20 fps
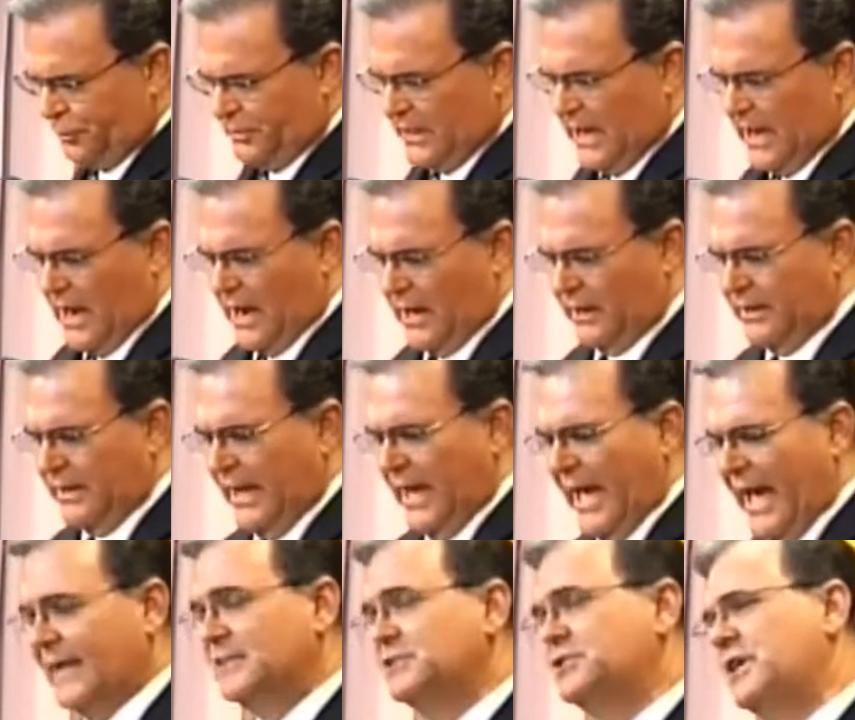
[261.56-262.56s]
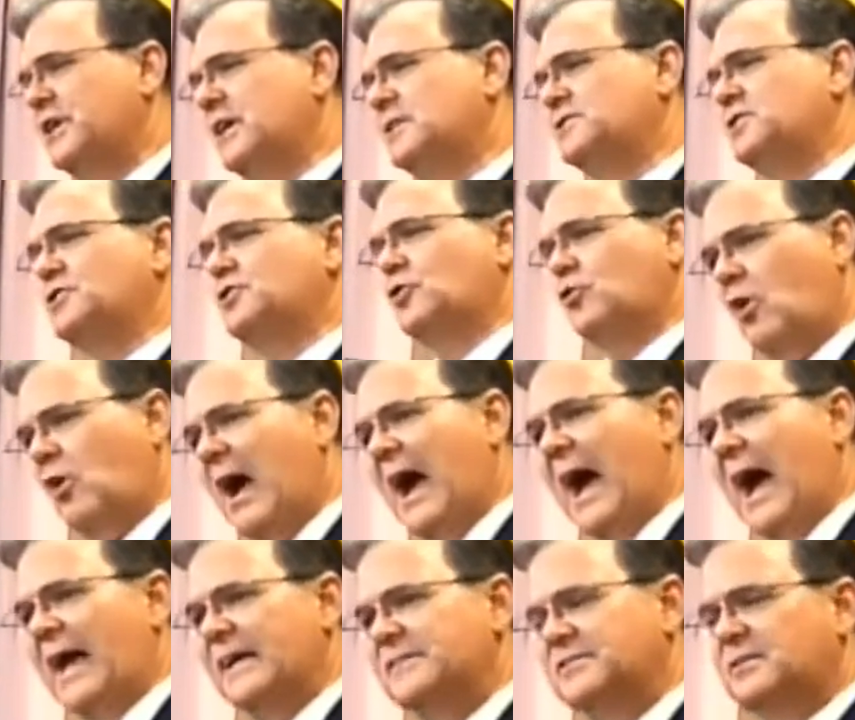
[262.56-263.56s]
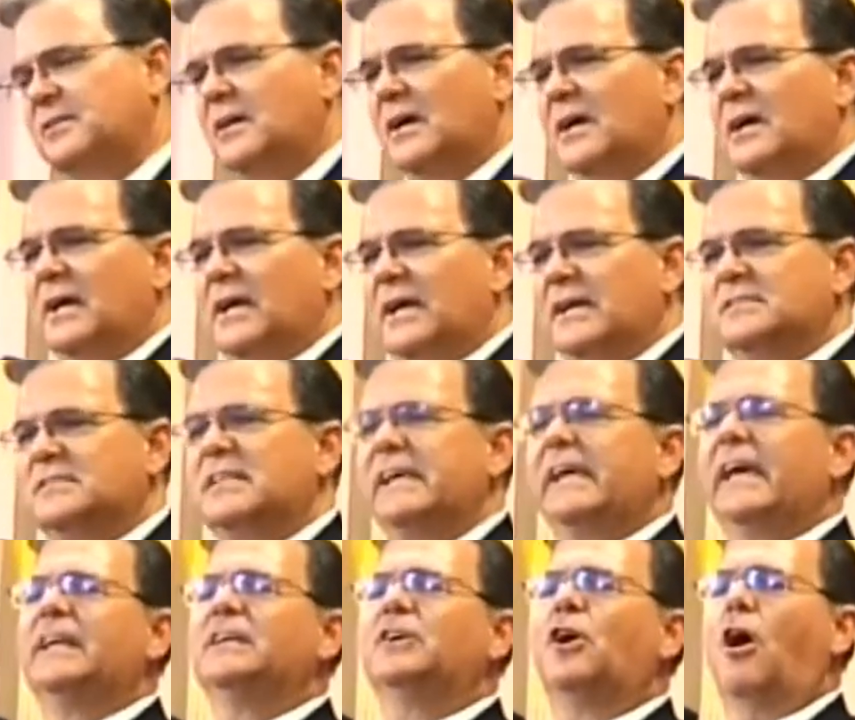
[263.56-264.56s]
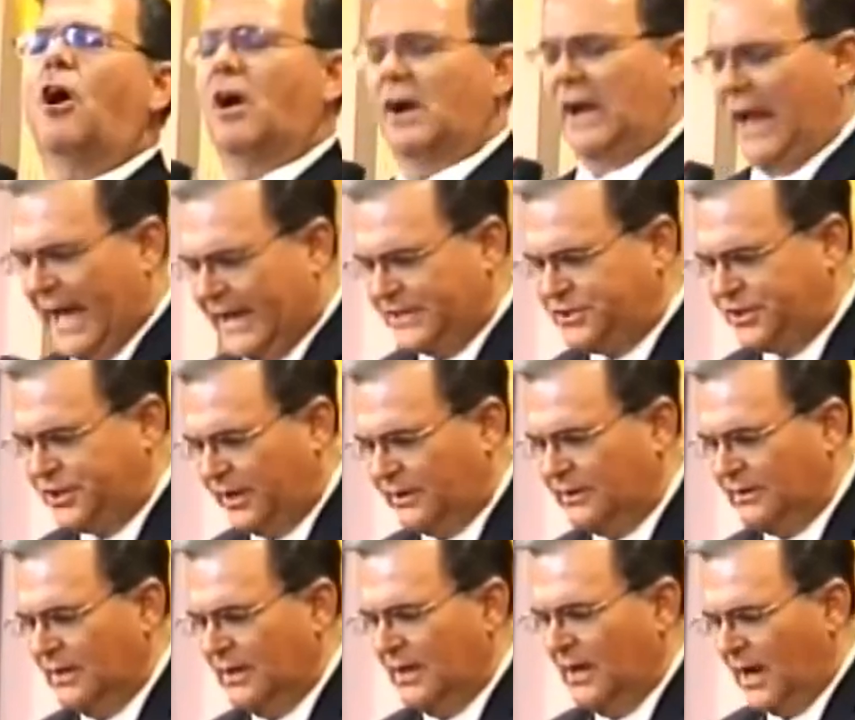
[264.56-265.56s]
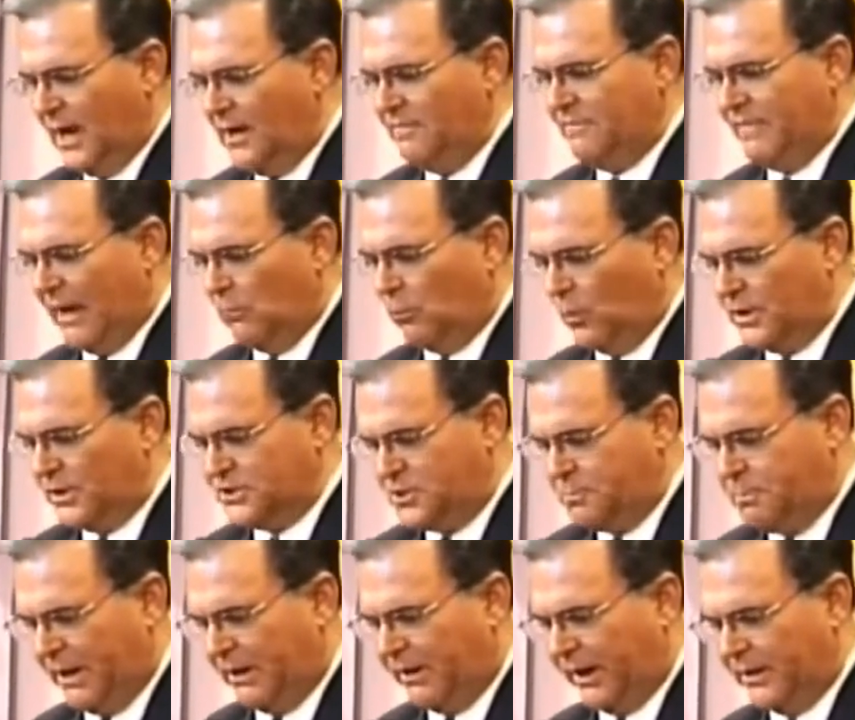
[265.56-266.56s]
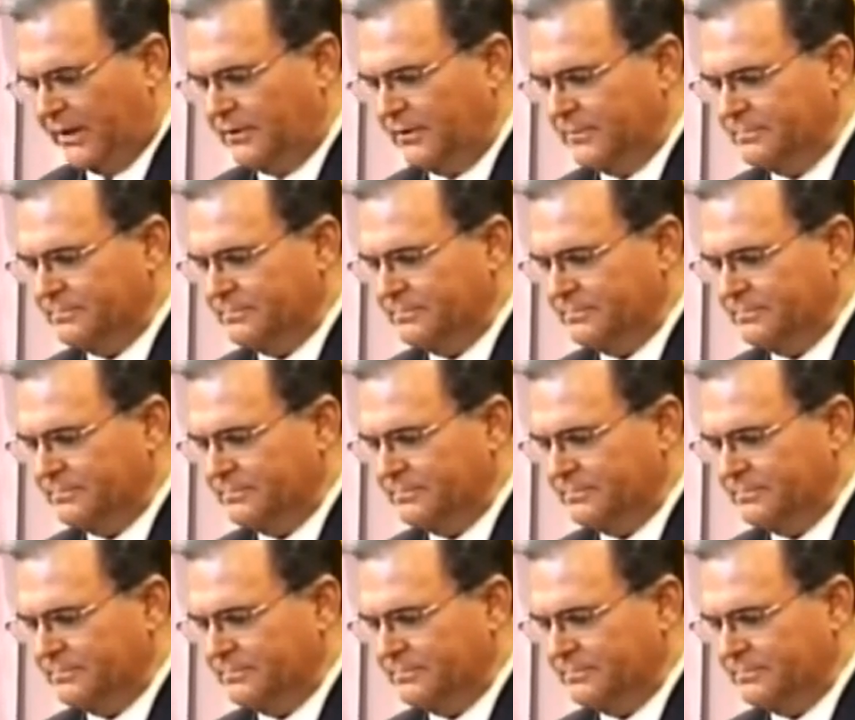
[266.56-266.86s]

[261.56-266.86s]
God, and Jesus Christ is the incarnation of that one Spirit.